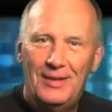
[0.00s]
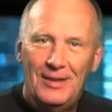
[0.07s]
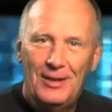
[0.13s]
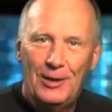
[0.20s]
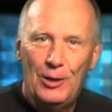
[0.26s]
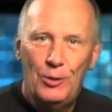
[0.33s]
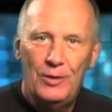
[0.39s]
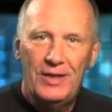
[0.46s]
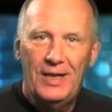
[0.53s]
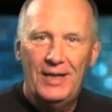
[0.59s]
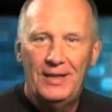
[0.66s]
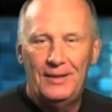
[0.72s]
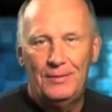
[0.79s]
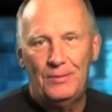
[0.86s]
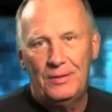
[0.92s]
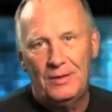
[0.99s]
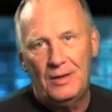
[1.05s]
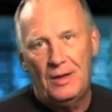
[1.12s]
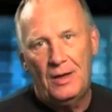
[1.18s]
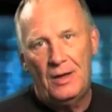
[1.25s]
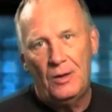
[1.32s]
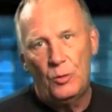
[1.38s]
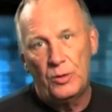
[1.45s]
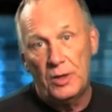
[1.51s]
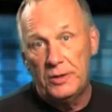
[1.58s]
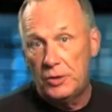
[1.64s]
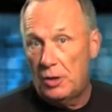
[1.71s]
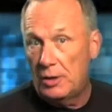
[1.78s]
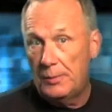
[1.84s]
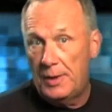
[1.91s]
Hello again. We're going
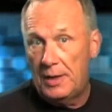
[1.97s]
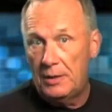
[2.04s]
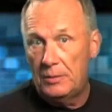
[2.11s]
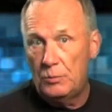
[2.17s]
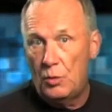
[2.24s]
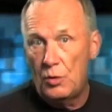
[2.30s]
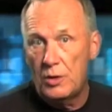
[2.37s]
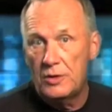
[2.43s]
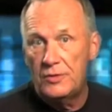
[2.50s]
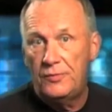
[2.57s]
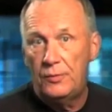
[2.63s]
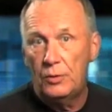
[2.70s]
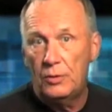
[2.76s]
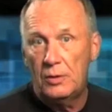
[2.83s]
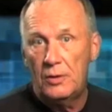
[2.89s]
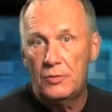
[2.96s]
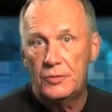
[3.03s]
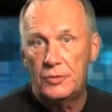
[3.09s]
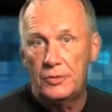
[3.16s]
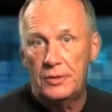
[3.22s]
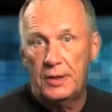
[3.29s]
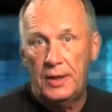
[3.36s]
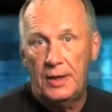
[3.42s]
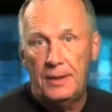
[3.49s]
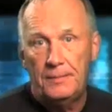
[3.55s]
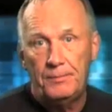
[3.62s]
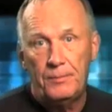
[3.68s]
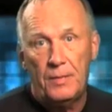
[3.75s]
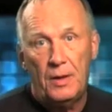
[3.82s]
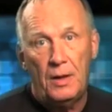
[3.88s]
to talk about mortgage foreclosures
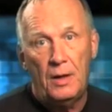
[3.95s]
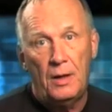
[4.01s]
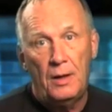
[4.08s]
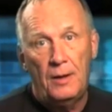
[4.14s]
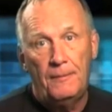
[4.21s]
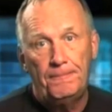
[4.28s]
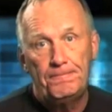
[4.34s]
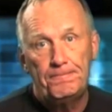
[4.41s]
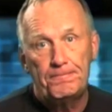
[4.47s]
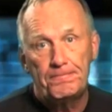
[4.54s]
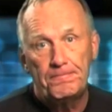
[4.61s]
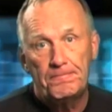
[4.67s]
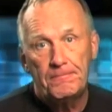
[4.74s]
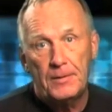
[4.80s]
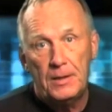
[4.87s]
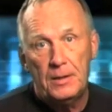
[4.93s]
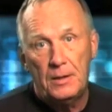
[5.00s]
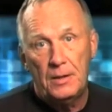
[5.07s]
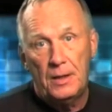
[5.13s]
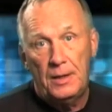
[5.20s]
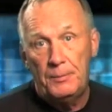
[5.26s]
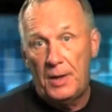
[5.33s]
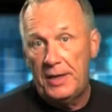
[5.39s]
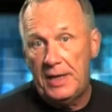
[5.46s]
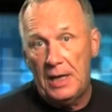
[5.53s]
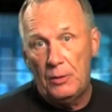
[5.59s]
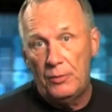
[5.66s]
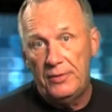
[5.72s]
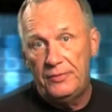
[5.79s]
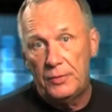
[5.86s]
again. And by
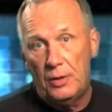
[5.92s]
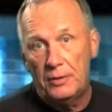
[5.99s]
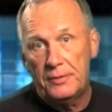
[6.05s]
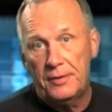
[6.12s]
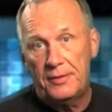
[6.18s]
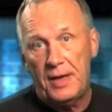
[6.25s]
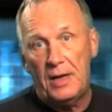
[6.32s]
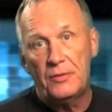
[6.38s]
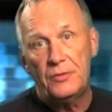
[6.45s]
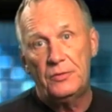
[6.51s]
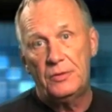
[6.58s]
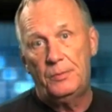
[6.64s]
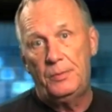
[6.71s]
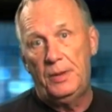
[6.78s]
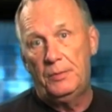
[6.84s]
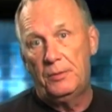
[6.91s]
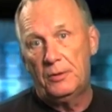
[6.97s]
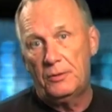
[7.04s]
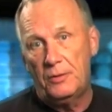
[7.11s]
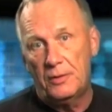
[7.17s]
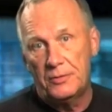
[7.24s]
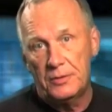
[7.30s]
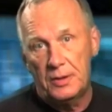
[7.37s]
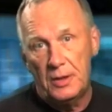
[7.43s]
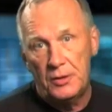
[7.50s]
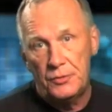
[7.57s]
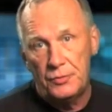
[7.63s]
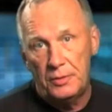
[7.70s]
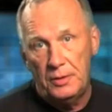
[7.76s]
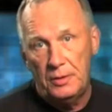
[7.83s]
now, we've talked to thousands of people across the
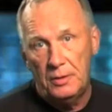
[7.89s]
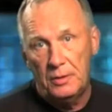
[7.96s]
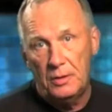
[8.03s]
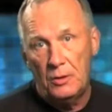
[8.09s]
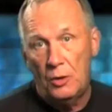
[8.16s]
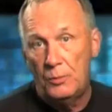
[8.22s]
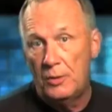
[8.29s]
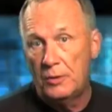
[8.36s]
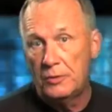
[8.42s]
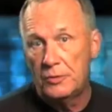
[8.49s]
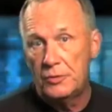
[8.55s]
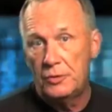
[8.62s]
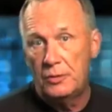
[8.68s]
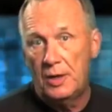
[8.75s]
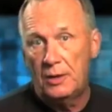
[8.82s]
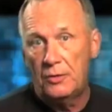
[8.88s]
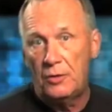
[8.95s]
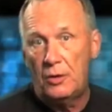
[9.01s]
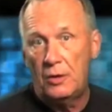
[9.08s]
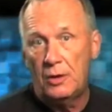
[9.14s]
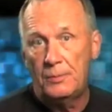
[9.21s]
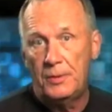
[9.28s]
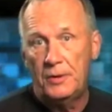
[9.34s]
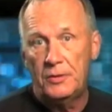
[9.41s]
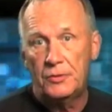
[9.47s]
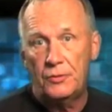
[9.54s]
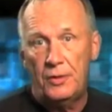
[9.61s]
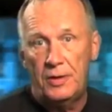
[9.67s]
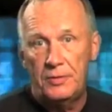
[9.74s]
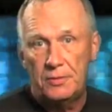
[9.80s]
country, homeowners who got caught up in this
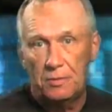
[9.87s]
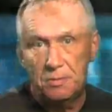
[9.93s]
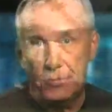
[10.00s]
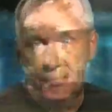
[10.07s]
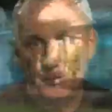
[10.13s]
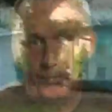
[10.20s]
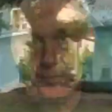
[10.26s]
crisis.